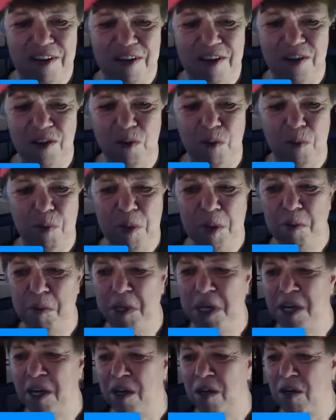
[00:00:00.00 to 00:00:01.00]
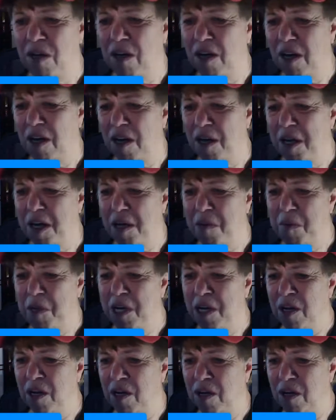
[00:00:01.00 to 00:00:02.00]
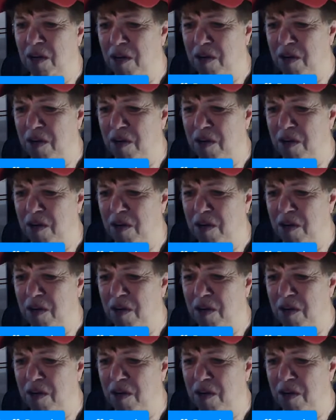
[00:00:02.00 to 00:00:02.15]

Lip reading: Nope, I'm here. I am here.